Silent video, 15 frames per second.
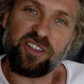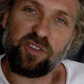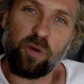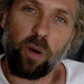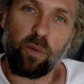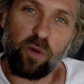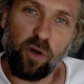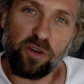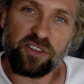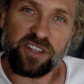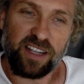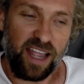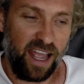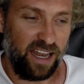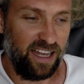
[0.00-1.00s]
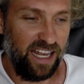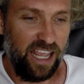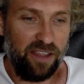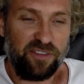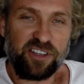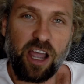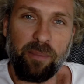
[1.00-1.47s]
into a root and
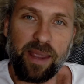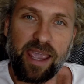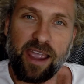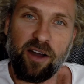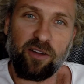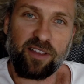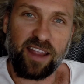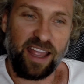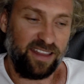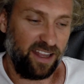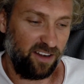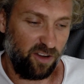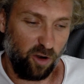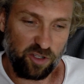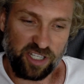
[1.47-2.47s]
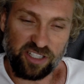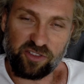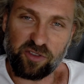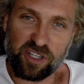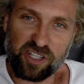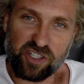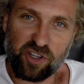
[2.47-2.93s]
leaves coming out and then goes
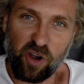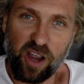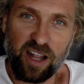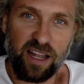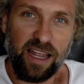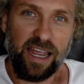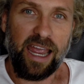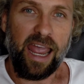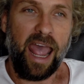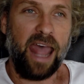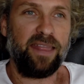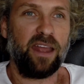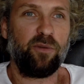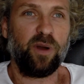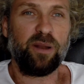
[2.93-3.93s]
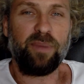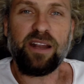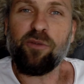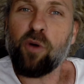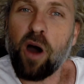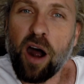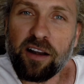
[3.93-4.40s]
into the soil, and then with a bit
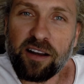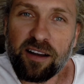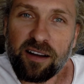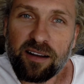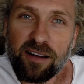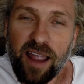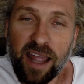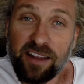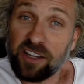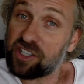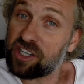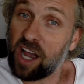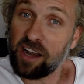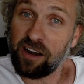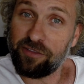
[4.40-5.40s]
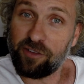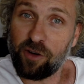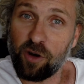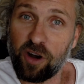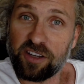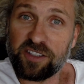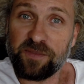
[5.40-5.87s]
of water and the sun, of
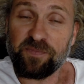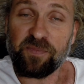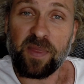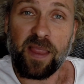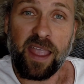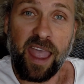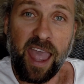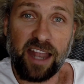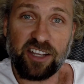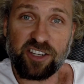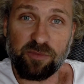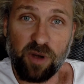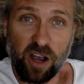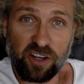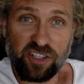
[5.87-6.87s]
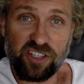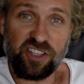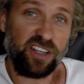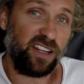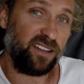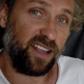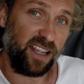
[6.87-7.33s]
course, and some
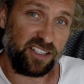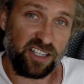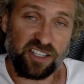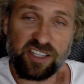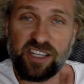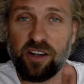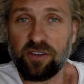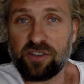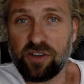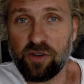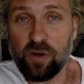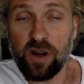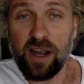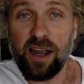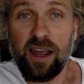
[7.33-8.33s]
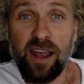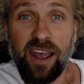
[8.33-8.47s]
oxygen and things and CO2,